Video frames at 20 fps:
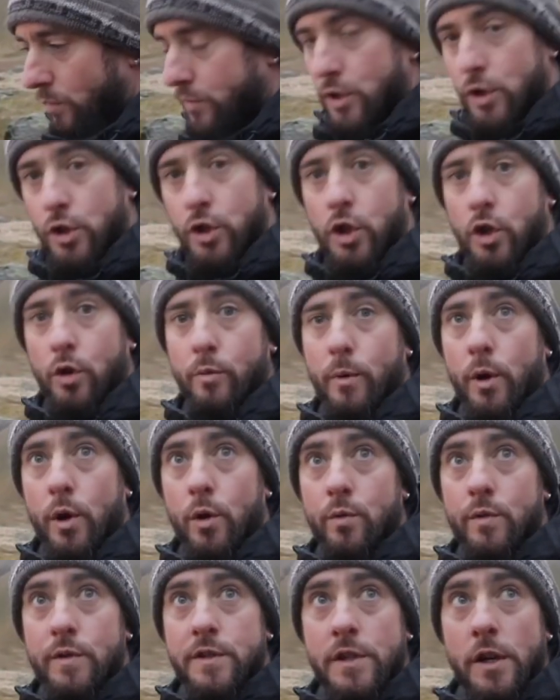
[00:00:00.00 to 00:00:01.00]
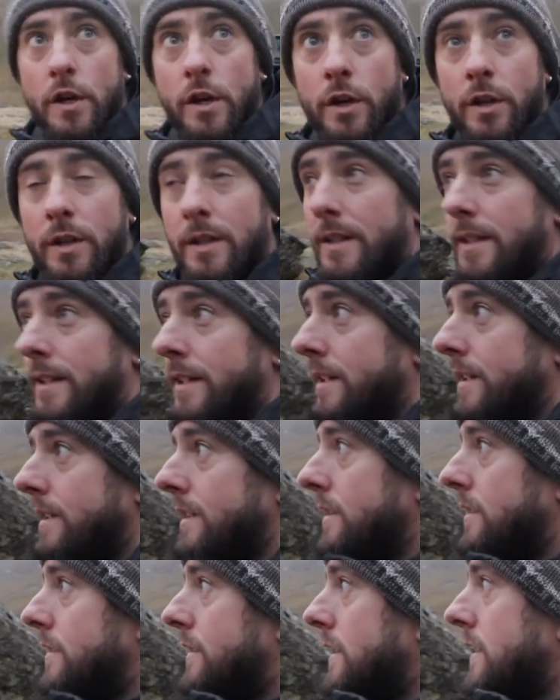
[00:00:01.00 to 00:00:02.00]
was a new moon so
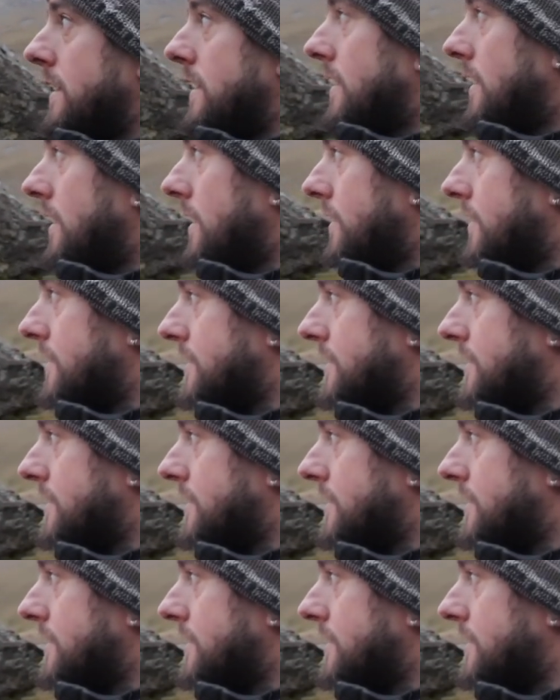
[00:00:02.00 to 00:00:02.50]
the uh,